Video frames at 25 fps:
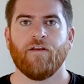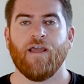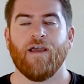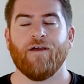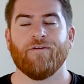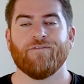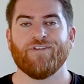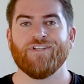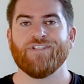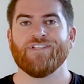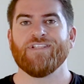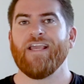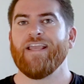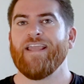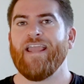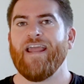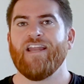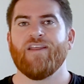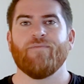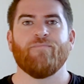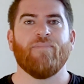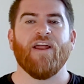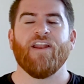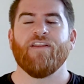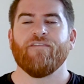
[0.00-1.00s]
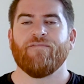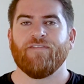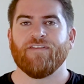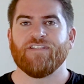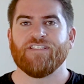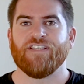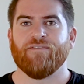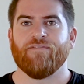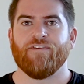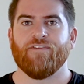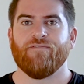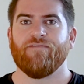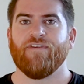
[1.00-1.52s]
Now, just like any benefits
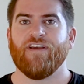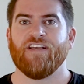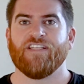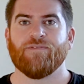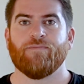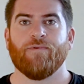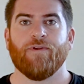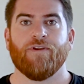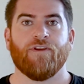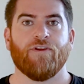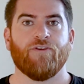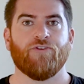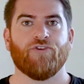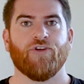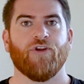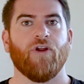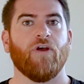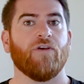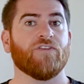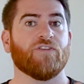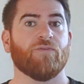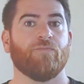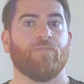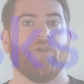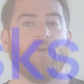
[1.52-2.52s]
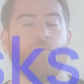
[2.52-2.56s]
of an investment, you should also be